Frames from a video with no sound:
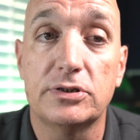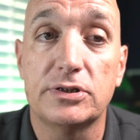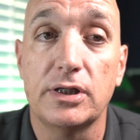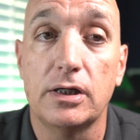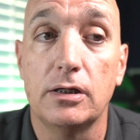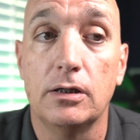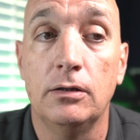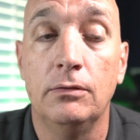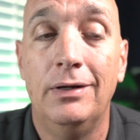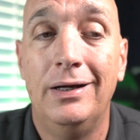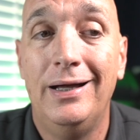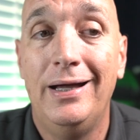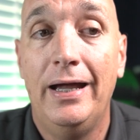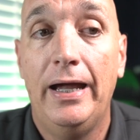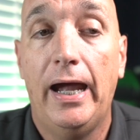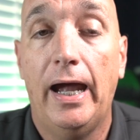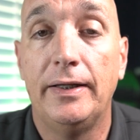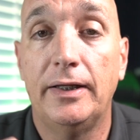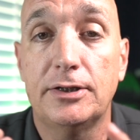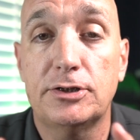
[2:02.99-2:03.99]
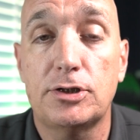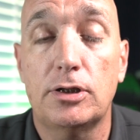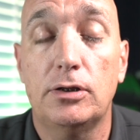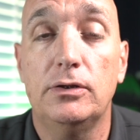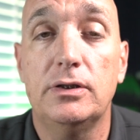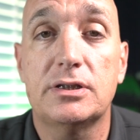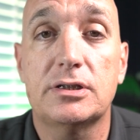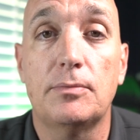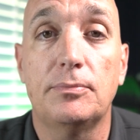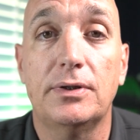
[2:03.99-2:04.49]
sale, and that's
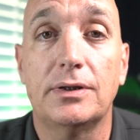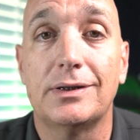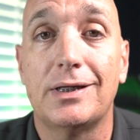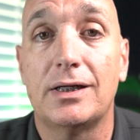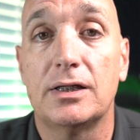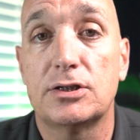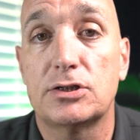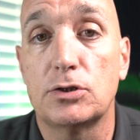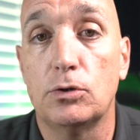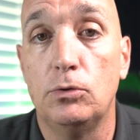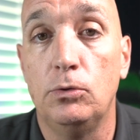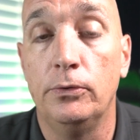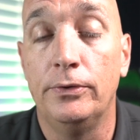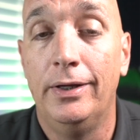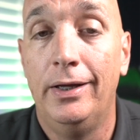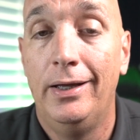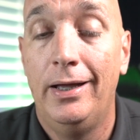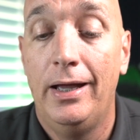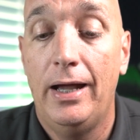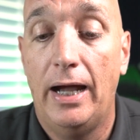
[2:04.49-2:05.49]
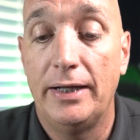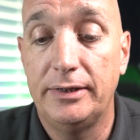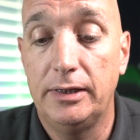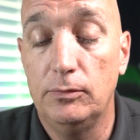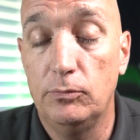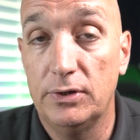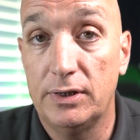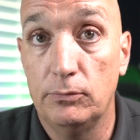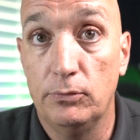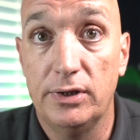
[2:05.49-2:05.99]
generally something that is sold,
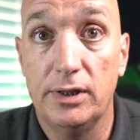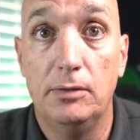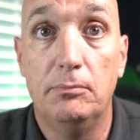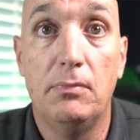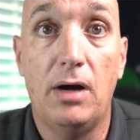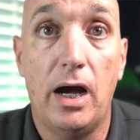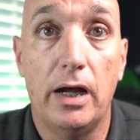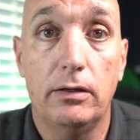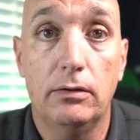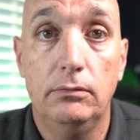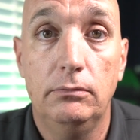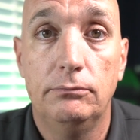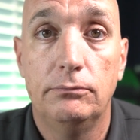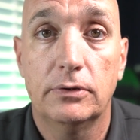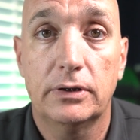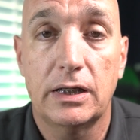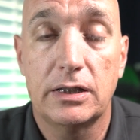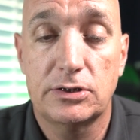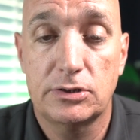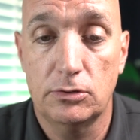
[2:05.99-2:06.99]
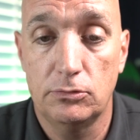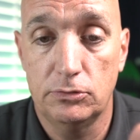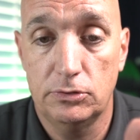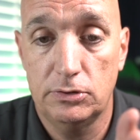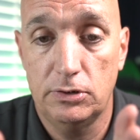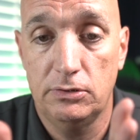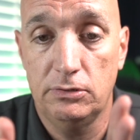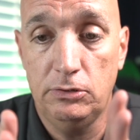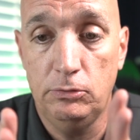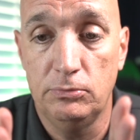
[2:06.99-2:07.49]
ideally within a mile. Okay, so
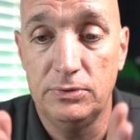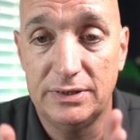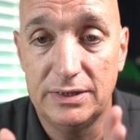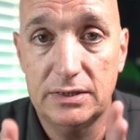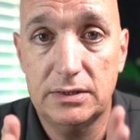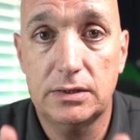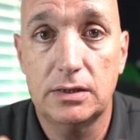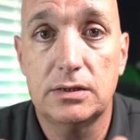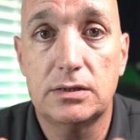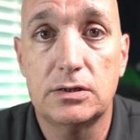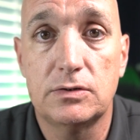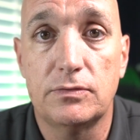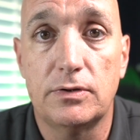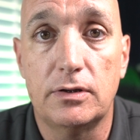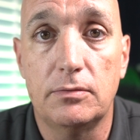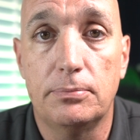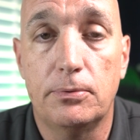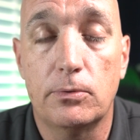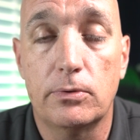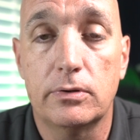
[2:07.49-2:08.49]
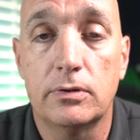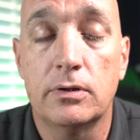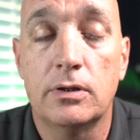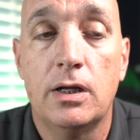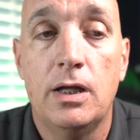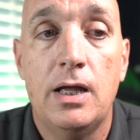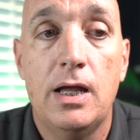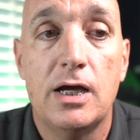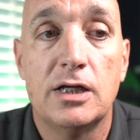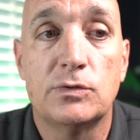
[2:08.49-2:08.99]
distance is very
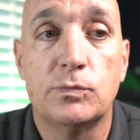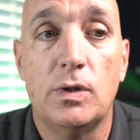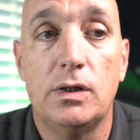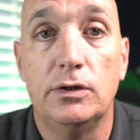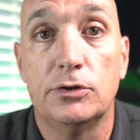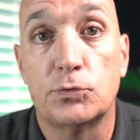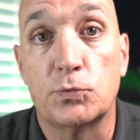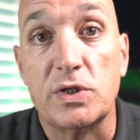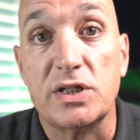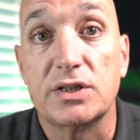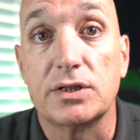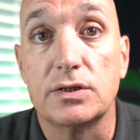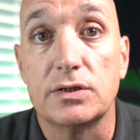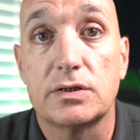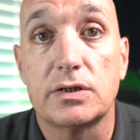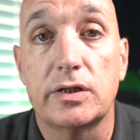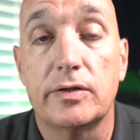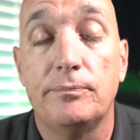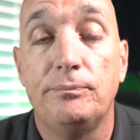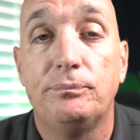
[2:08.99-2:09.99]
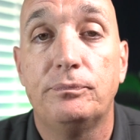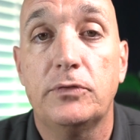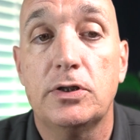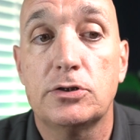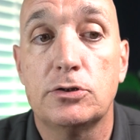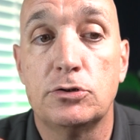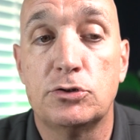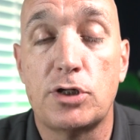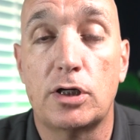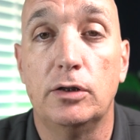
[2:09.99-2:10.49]
important, as well as recency.
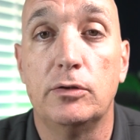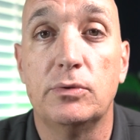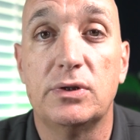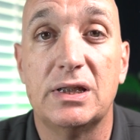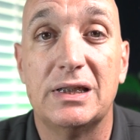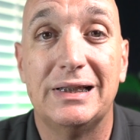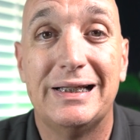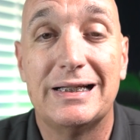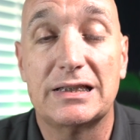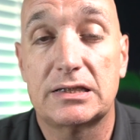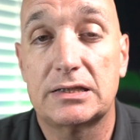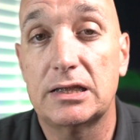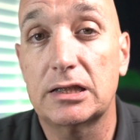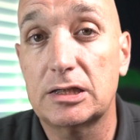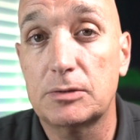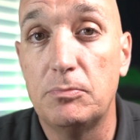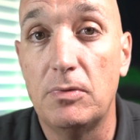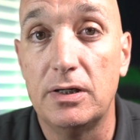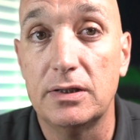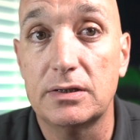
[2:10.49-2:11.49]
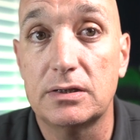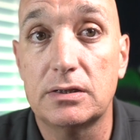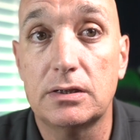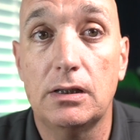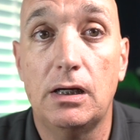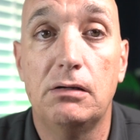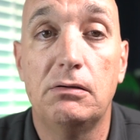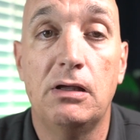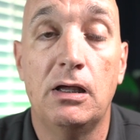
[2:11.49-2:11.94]
So generally within the last 6 months,